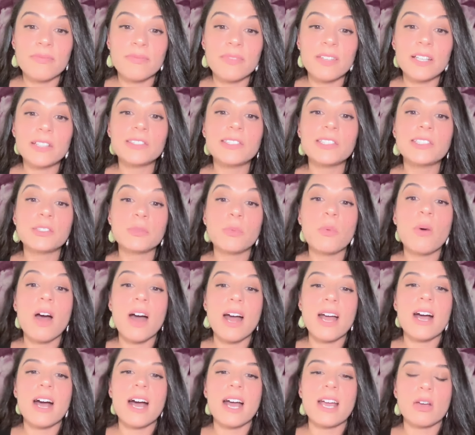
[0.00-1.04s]
This is
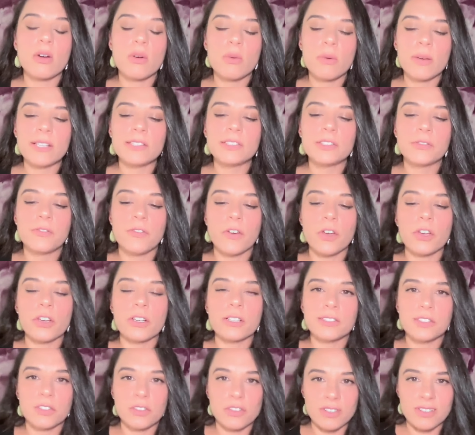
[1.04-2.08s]
why I always
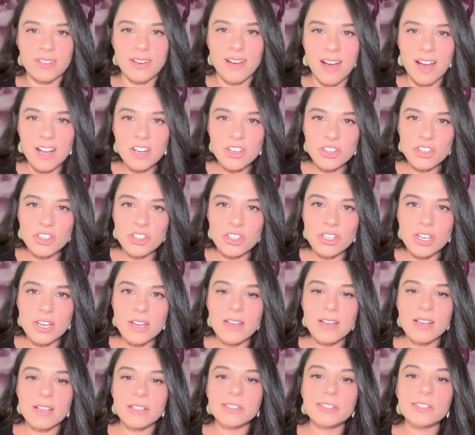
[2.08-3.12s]
focus on touch,
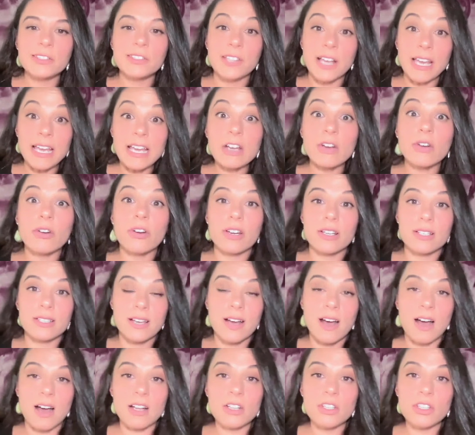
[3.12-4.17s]
sacred
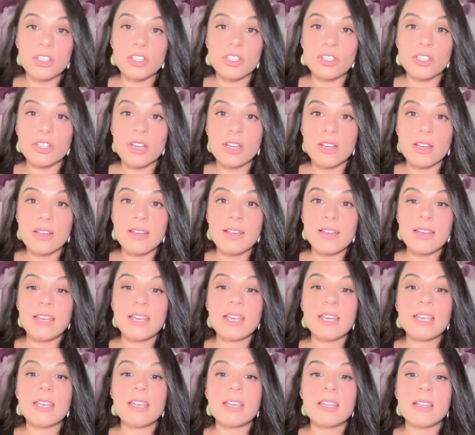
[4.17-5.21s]
touch,
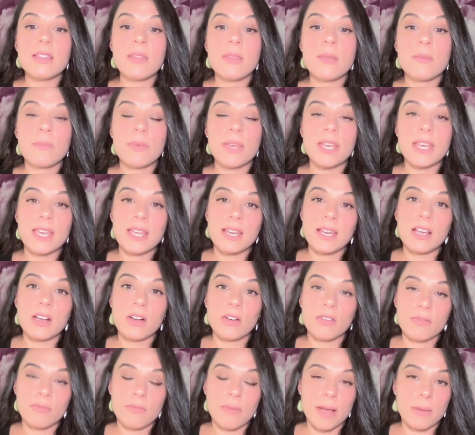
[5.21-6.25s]
in the beginning
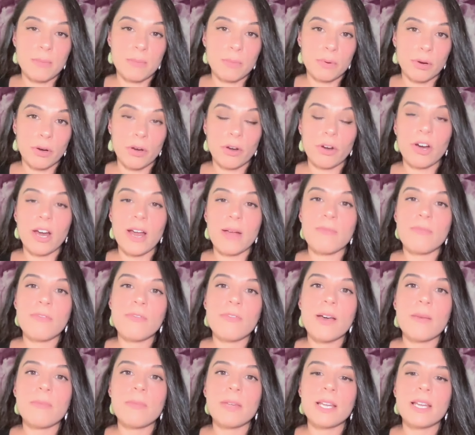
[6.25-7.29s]
of my program,
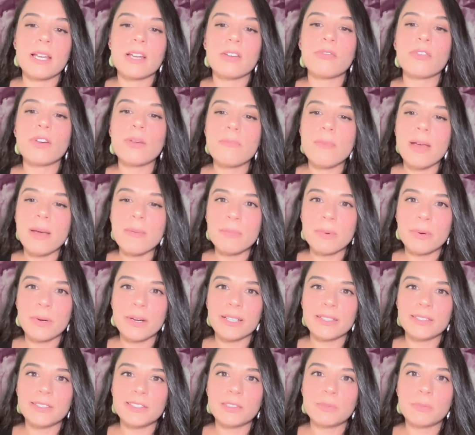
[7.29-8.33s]
Feminine
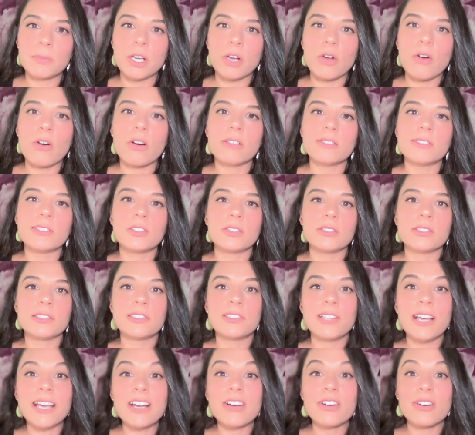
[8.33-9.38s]
Remembrance, because your
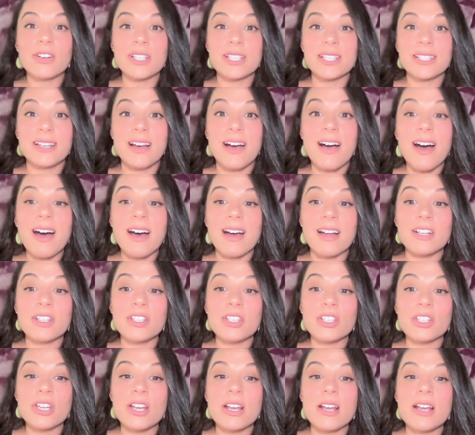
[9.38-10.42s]
sacred
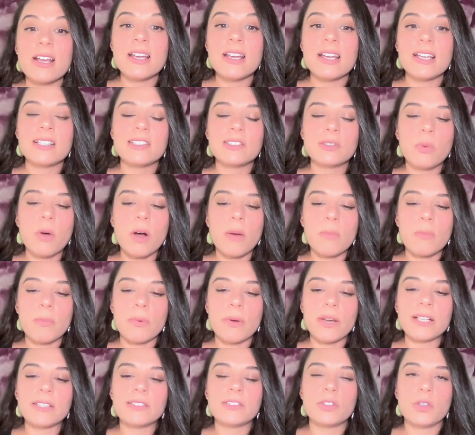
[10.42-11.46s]
touch is what
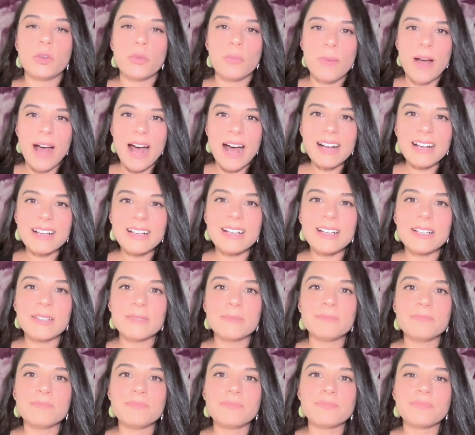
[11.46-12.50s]
brings you back
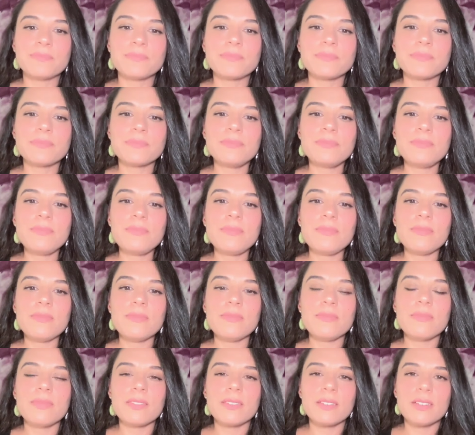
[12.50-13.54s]

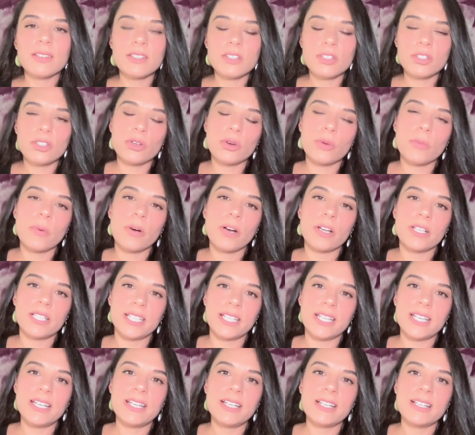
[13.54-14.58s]
into your
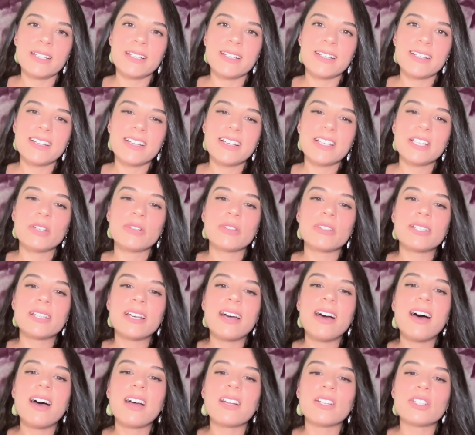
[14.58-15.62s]
body. Your
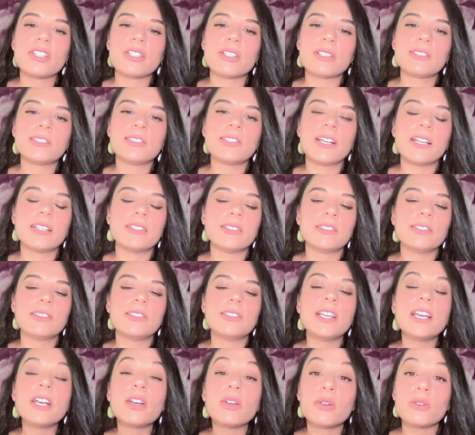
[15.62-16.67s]
touch sends
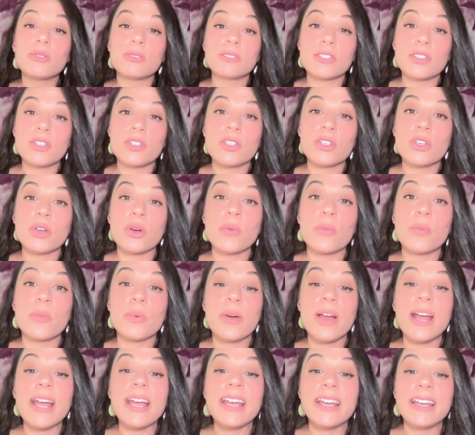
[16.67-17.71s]
signals to your
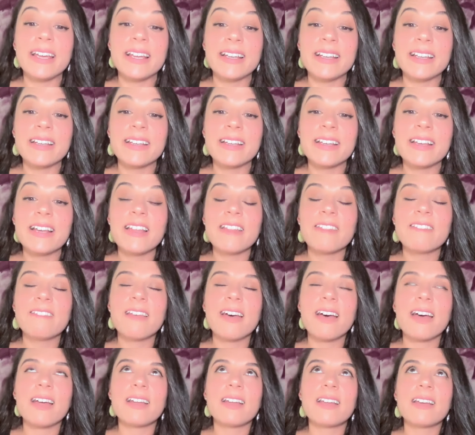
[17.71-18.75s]
brain
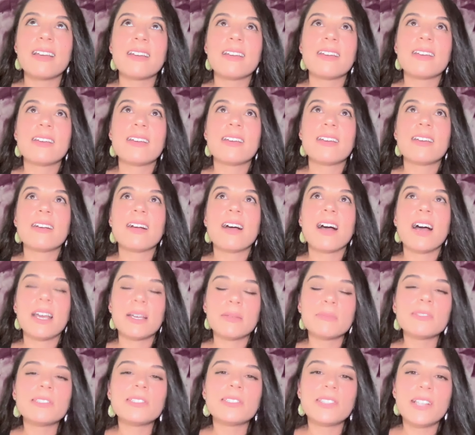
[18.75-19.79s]
that I
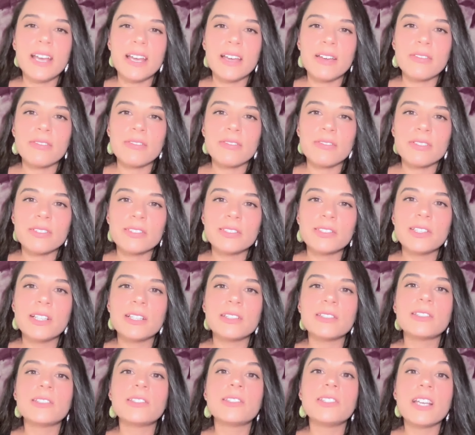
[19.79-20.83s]
am safe,
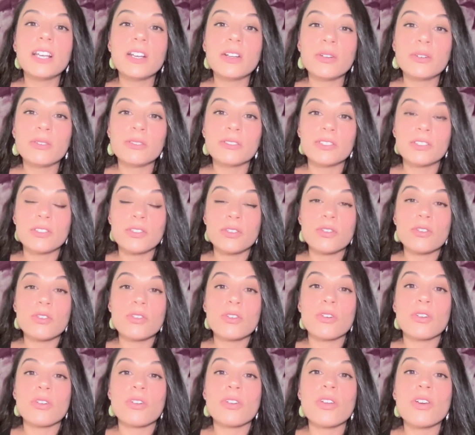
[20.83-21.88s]
sends signals to
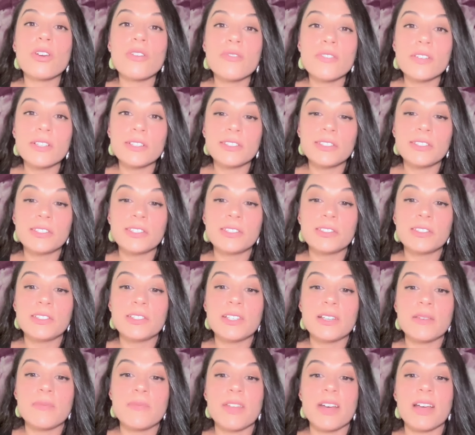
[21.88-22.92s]
your nervous
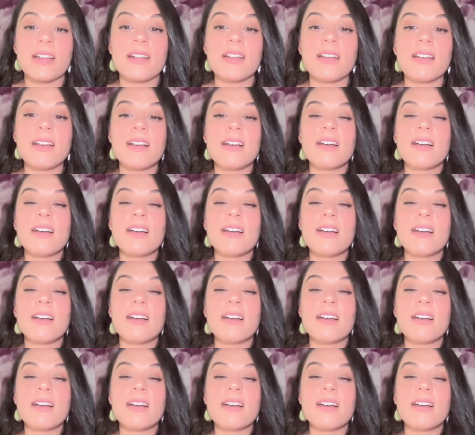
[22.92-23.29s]
system that